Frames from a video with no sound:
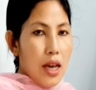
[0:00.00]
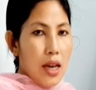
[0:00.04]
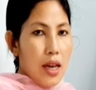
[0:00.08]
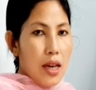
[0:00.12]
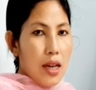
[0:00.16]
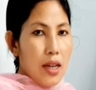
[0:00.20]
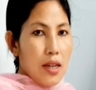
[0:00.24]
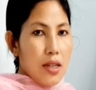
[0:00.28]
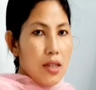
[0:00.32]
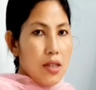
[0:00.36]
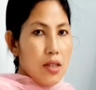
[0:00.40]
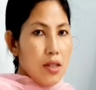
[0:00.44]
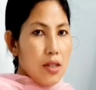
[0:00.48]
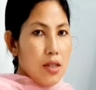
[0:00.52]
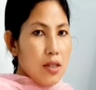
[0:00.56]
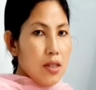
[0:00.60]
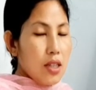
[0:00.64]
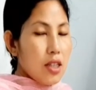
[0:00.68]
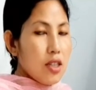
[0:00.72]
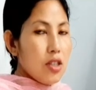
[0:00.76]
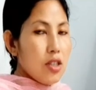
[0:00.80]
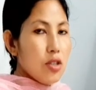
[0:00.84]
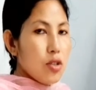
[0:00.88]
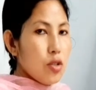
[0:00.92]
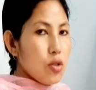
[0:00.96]
and
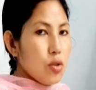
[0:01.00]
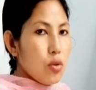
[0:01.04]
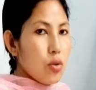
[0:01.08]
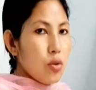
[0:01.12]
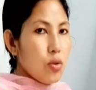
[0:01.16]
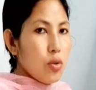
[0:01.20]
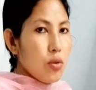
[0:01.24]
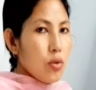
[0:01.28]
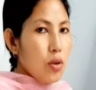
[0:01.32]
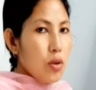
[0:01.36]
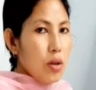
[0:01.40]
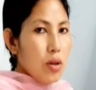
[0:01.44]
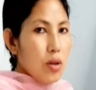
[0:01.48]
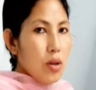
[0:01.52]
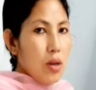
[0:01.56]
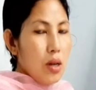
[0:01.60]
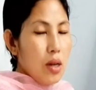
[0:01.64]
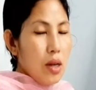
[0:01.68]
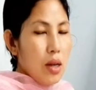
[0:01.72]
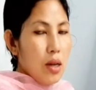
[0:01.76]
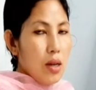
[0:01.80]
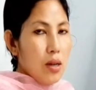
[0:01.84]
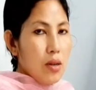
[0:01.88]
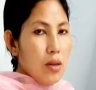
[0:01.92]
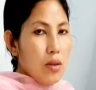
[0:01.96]
there is no
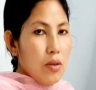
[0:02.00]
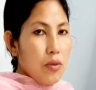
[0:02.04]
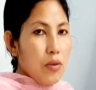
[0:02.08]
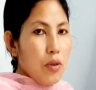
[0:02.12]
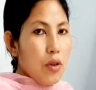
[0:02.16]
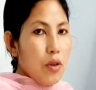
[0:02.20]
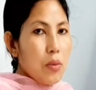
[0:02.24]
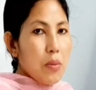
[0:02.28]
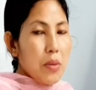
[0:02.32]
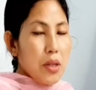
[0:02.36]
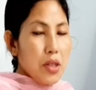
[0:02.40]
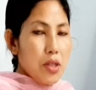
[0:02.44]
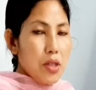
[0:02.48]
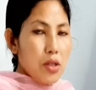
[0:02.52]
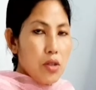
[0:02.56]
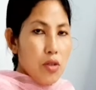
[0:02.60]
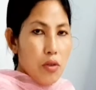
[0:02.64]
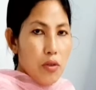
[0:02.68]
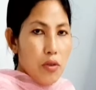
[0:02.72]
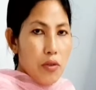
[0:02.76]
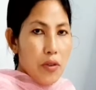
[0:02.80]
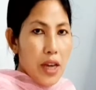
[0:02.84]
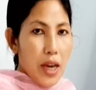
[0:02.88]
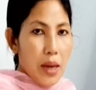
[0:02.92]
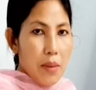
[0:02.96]
formation
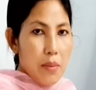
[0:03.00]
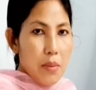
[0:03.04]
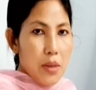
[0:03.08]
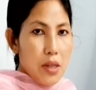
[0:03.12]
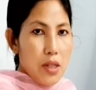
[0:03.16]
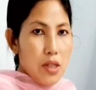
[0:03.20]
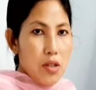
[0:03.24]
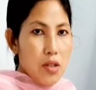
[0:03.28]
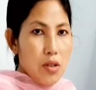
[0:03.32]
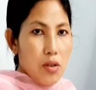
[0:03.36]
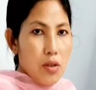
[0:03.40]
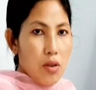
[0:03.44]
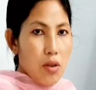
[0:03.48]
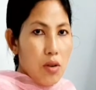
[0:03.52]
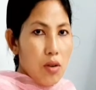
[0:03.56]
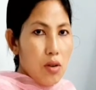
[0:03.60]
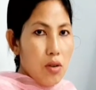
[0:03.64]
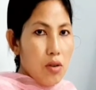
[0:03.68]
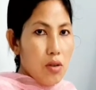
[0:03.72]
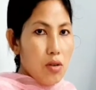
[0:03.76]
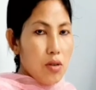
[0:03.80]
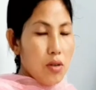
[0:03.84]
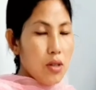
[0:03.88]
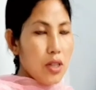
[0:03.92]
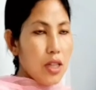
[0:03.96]
of gamete,
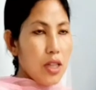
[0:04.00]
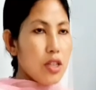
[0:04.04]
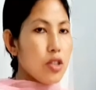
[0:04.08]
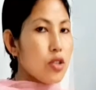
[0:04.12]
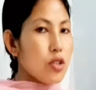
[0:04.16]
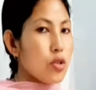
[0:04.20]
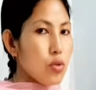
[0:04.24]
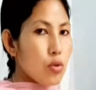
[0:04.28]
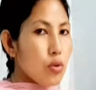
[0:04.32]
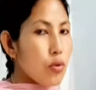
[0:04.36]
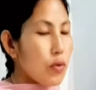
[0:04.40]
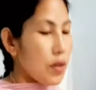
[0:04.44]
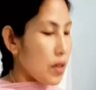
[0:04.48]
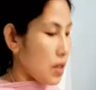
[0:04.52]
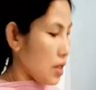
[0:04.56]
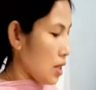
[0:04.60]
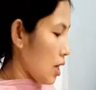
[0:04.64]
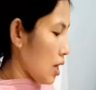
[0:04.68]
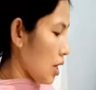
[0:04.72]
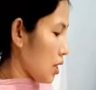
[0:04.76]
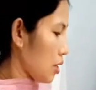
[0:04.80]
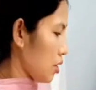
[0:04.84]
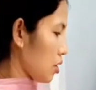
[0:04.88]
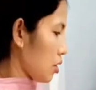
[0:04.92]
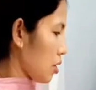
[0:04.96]
or there is no
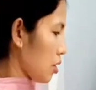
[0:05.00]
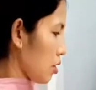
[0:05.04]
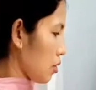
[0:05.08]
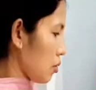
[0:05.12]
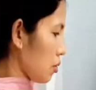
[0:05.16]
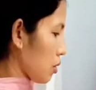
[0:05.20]
fertilization.